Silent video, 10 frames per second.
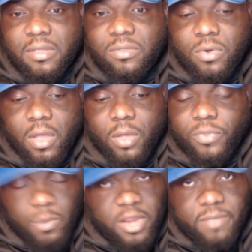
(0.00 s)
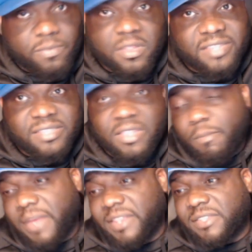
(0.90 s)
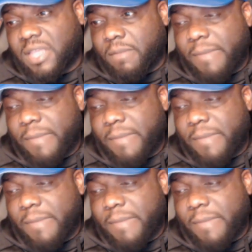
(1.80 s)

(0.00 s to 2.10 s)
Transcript: You know, they want to listen. The money's there.